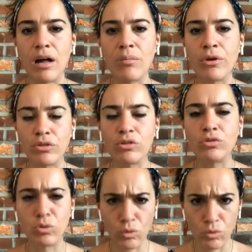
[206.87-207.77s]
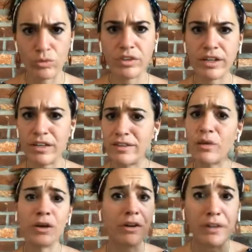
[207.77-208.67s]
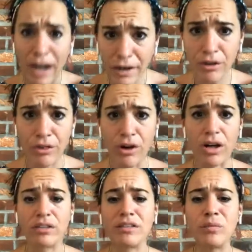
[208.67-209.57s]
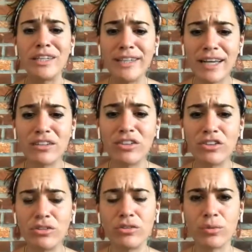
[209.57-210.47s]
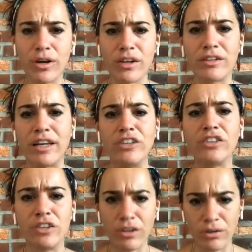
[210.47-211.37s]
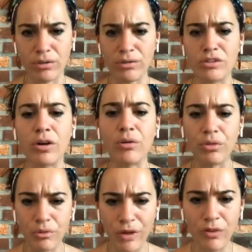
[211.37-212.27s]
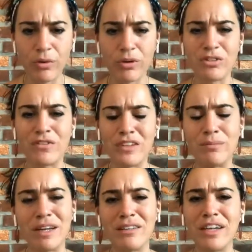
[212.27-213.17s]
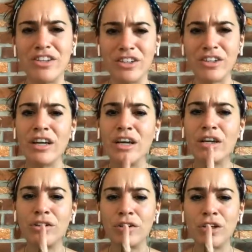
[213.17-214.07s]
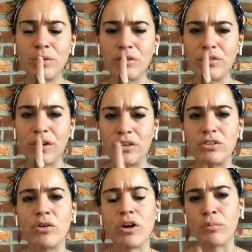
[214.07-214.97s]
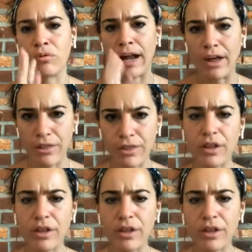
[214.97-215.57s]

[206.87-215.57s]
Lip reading: those two tools. Like I said, we are not our thoughts, and we get to choose where our attention goes. So throughout the course of this meditation, you'll hear me referring to our breath